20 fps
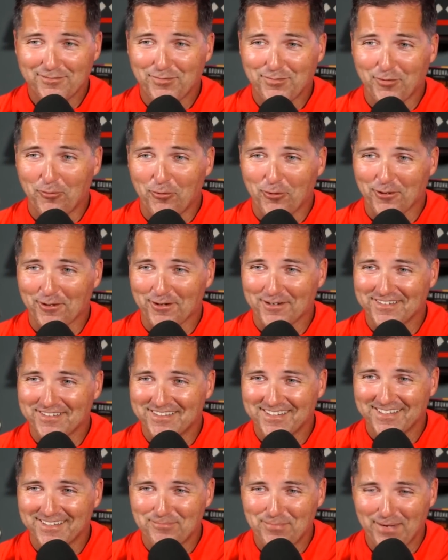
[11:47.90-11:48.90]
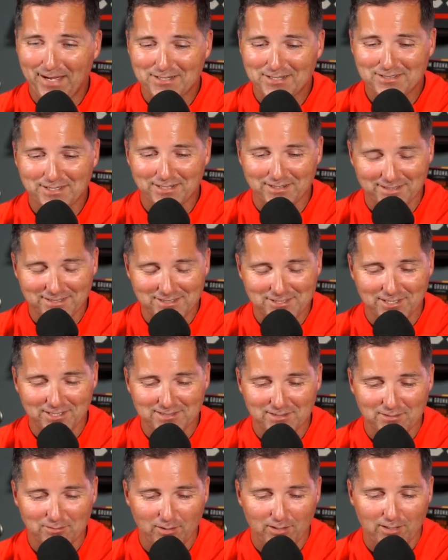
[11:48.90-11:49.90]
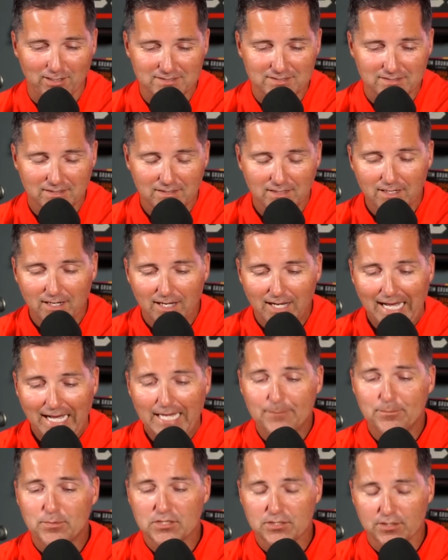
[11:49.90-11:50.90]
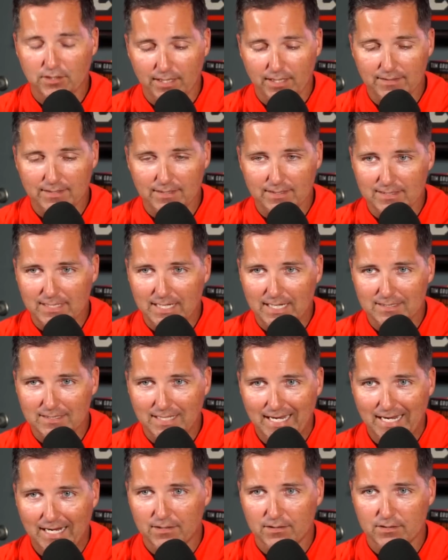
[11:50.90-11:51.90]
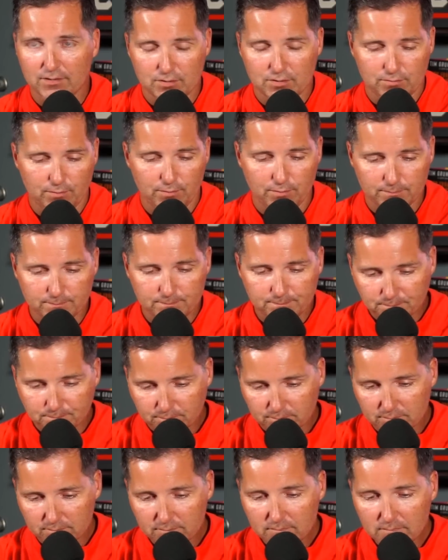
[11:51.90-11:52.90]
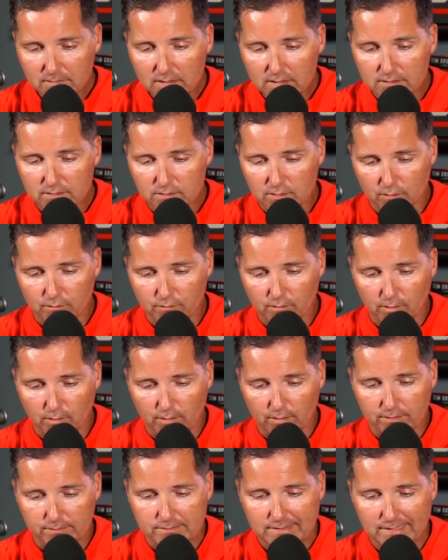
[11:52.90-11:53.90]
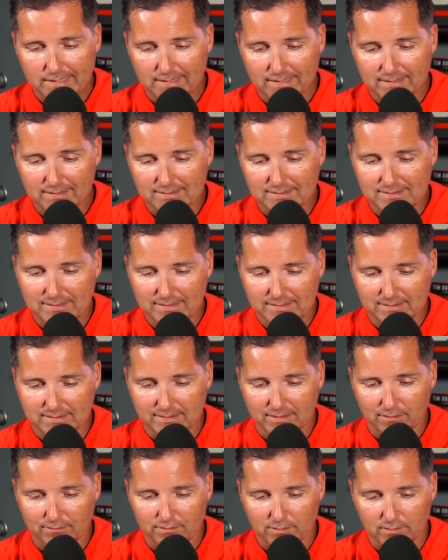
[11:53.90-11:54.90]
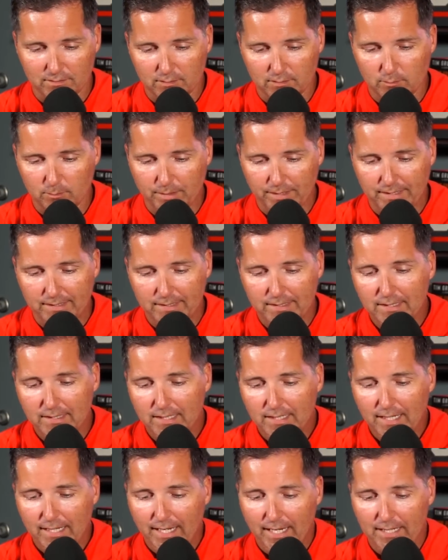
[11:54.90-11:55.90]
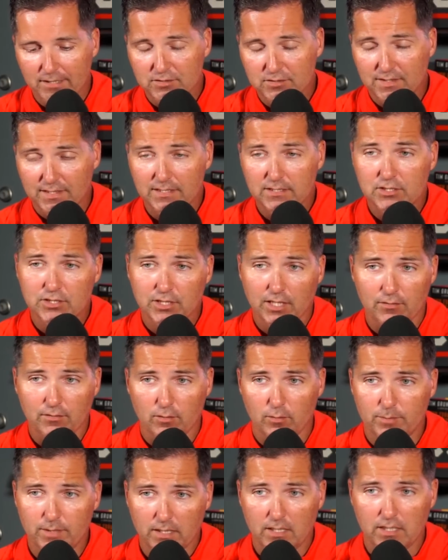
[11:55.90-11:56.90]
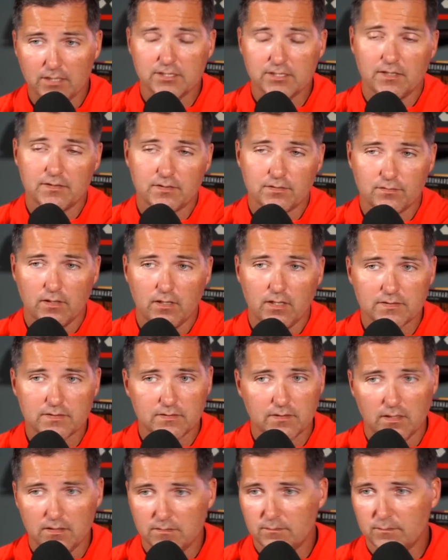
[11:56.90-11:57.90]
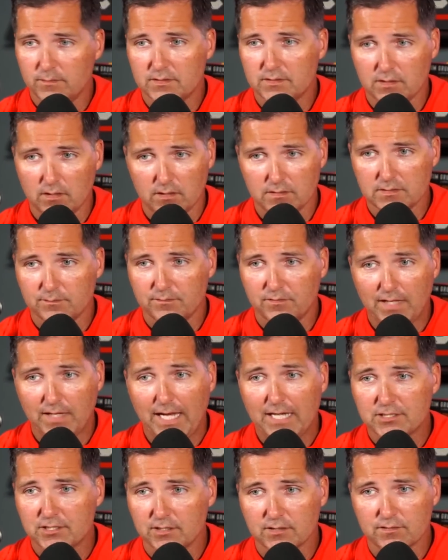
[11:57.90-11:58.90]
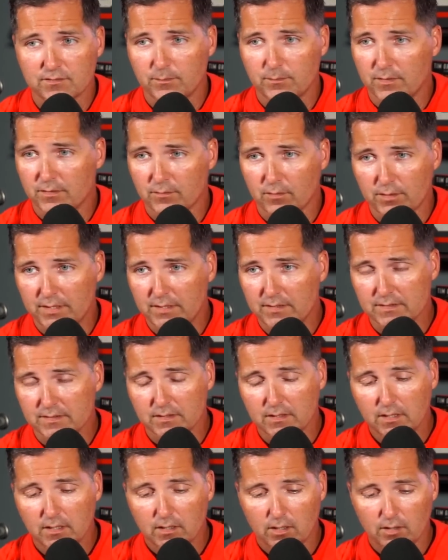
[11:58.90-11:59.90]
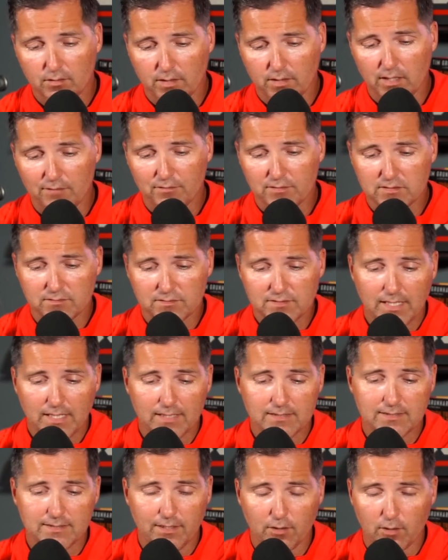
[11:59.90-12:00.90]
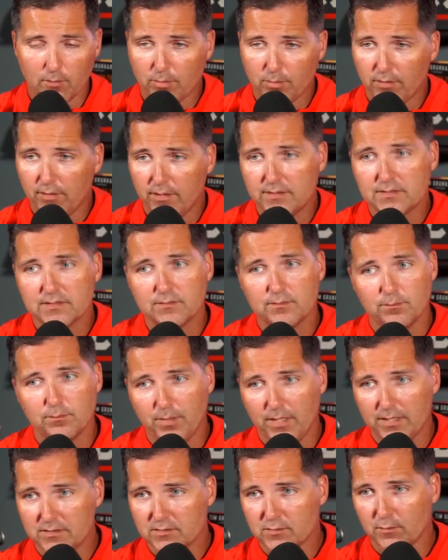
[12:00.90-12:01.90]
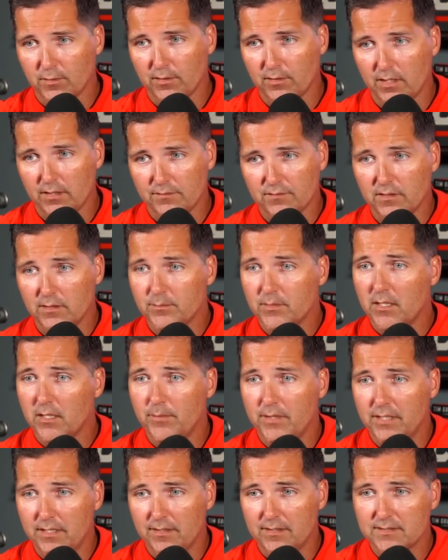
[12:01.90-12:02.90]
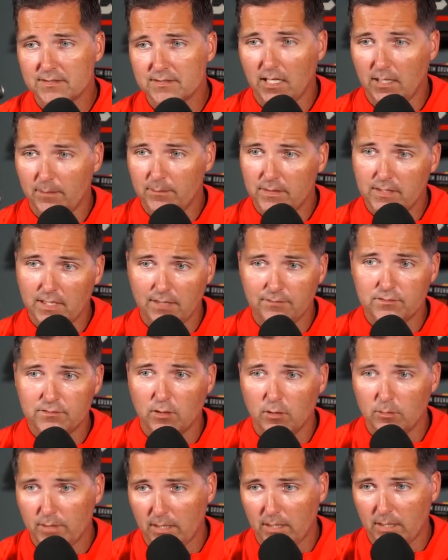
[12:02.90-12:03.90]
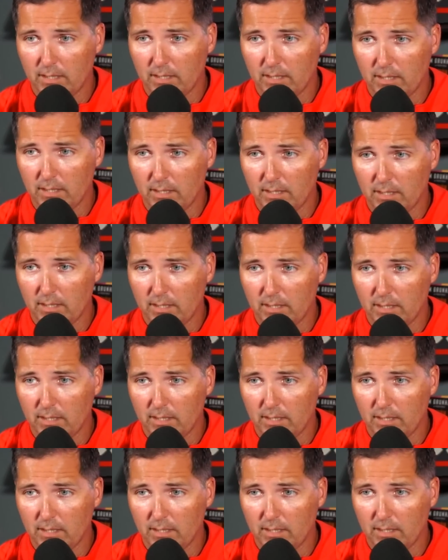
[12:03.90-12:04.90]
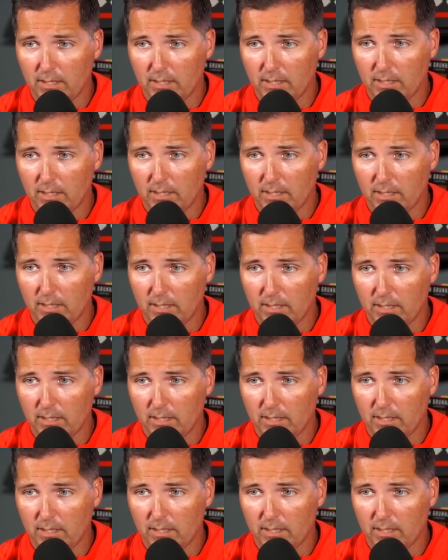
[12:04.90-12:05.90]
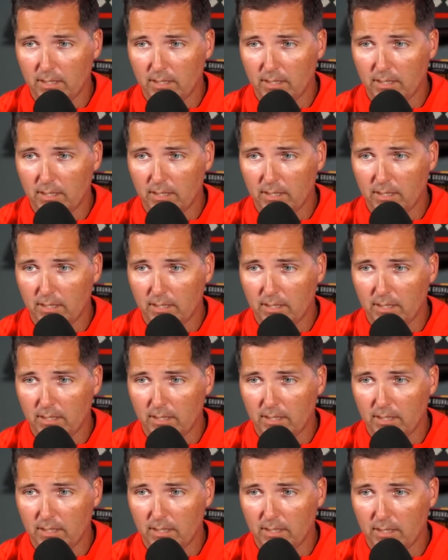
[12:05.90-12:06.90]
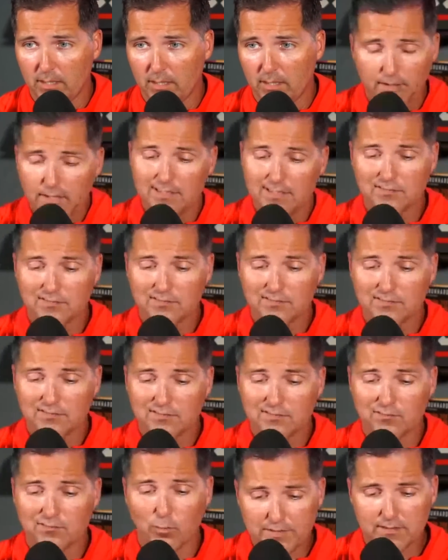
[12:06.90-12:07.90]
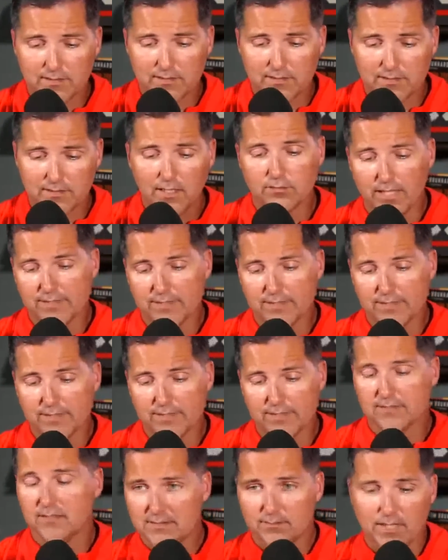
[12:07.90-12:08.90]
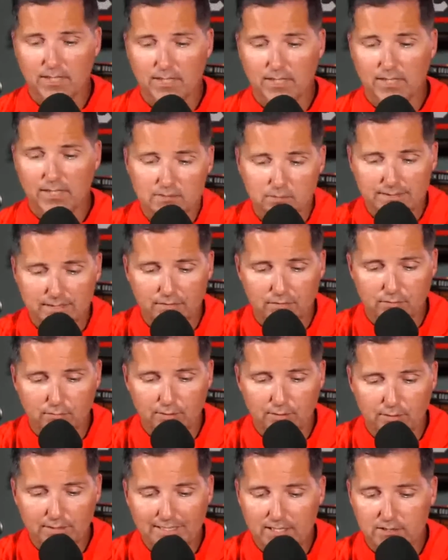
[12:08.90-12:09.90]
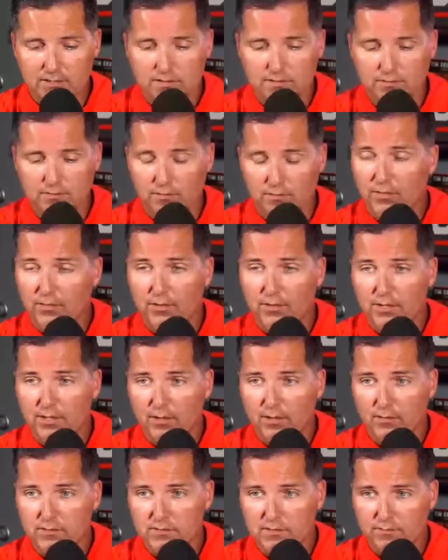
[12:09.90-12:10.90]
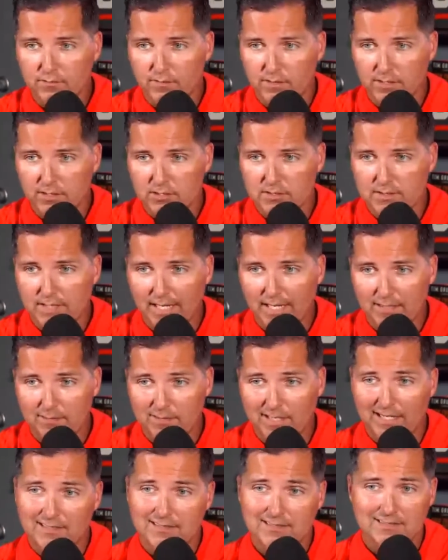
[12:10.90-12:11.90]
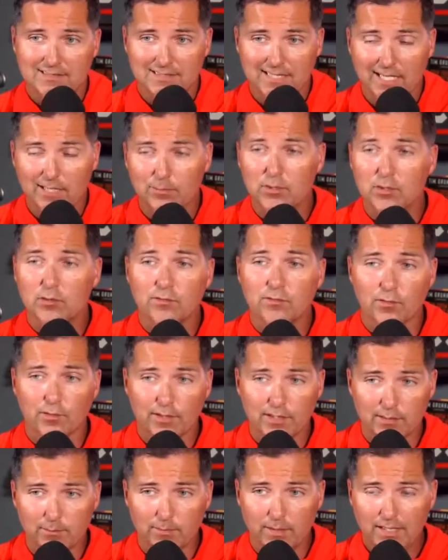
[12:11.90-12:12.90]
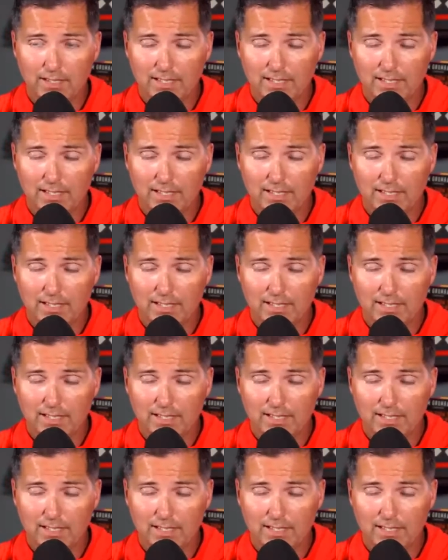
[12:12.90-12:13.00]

for the, or the Justyn Ross hype train that had gotten out of control so far uh, this season there for a little bit. And just in general, beyond Justyn Ross, thought we saw some flashes from the rookies on the offensive side. Eric Prince, big storyline for him coming into this The Dave Toad came out going to be kick return. He's for preseason. And then Rashee Rice had some nice plays, had three catches for 30 yards to finish that nice debut for him